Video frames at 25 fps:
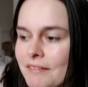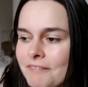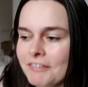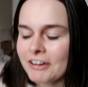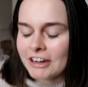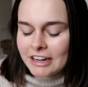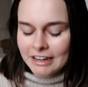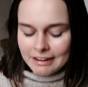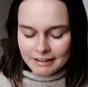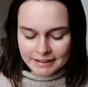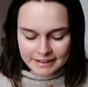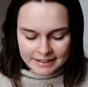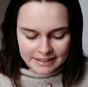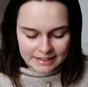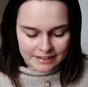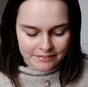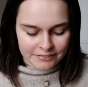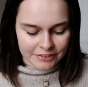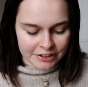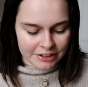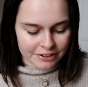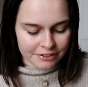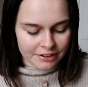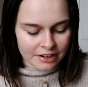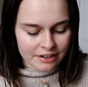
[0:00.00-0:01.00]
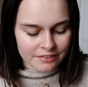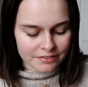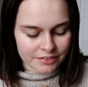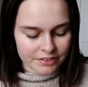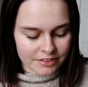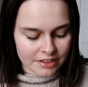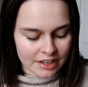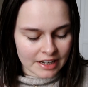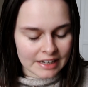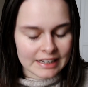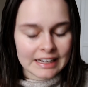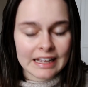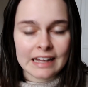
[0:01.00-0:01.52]
I'm very lucky and very grateful
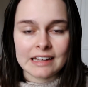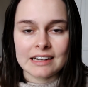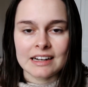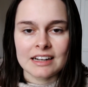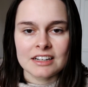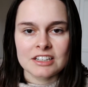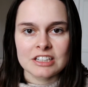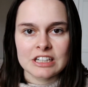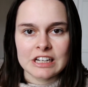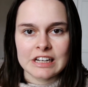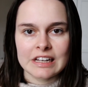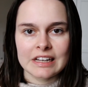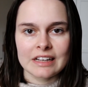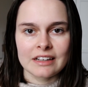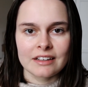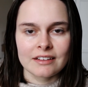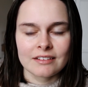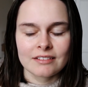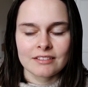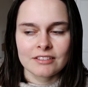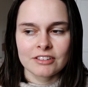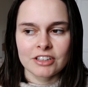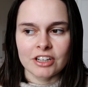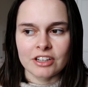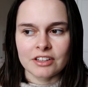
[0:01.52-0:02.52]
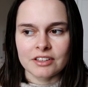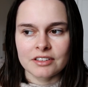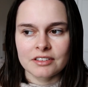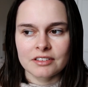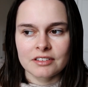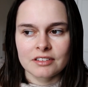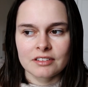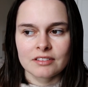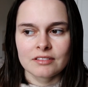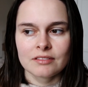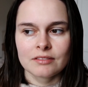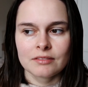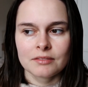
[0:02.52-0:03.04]
that I can actually
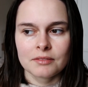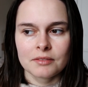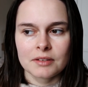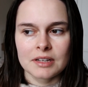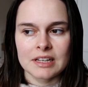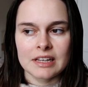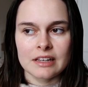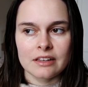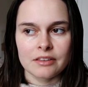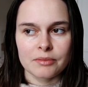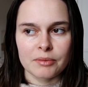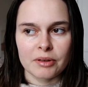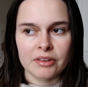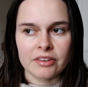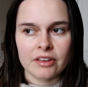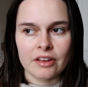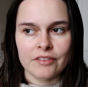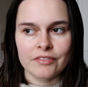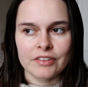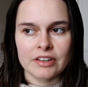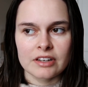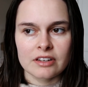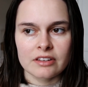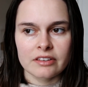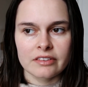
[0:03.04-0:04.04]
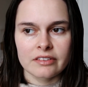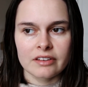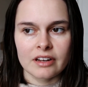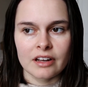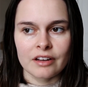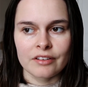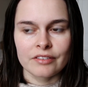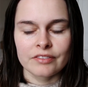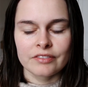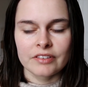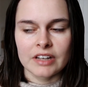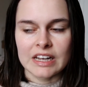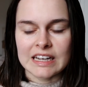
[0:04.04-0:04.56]
just ease myself into
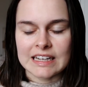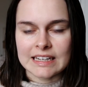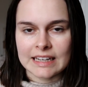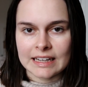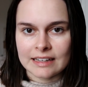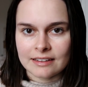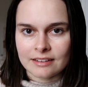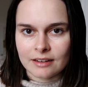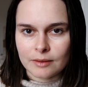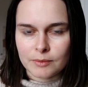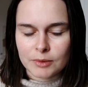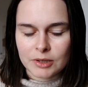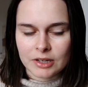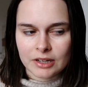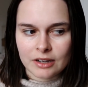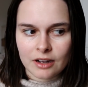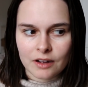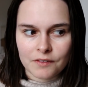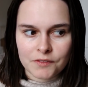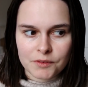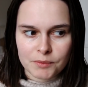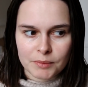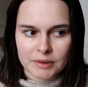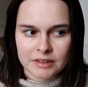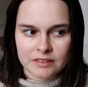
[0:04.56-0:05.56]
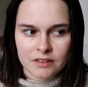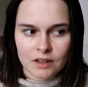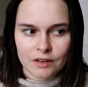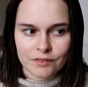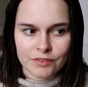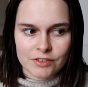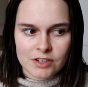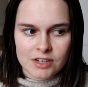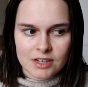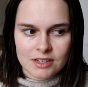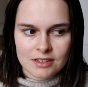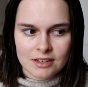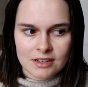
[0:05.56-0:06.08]
stuff and take time to look after myself
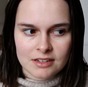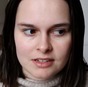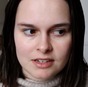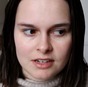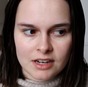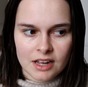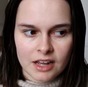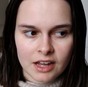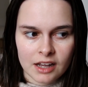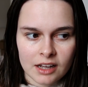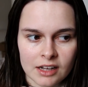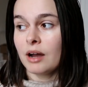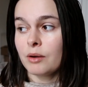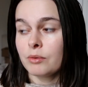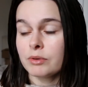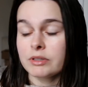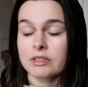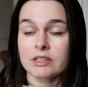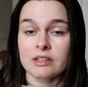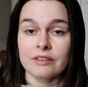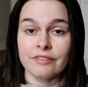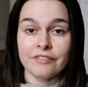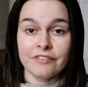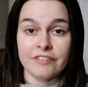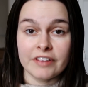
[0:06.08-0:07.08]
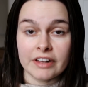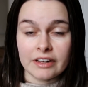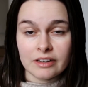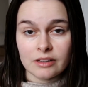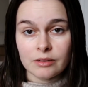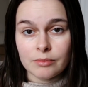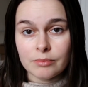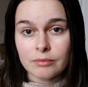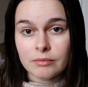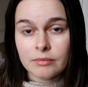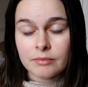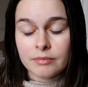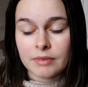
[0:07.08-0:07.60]
on days like today. I was going to
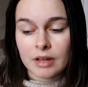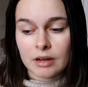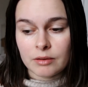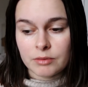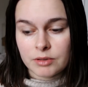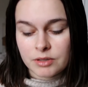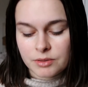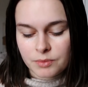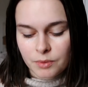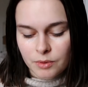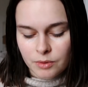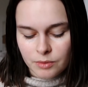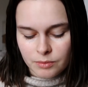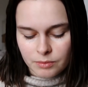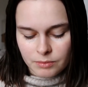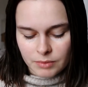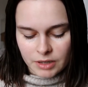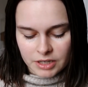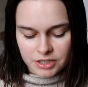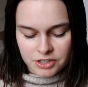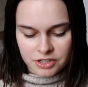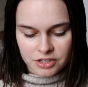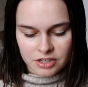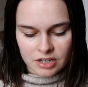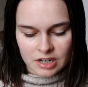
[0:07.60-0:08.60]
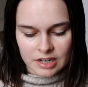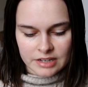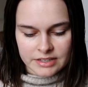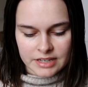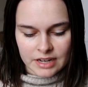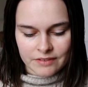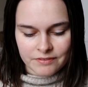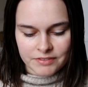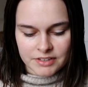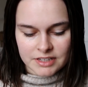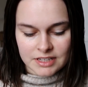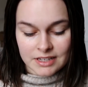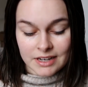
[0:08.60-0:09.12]
film, that was what my to-do list
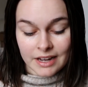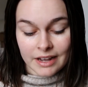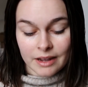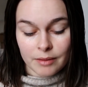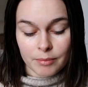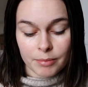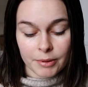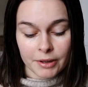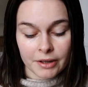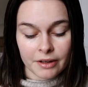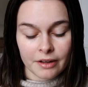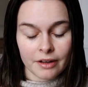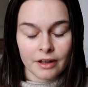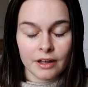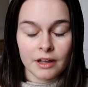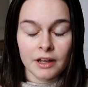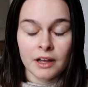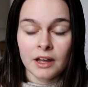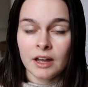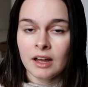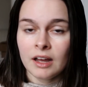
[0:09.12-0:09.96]
had for today, but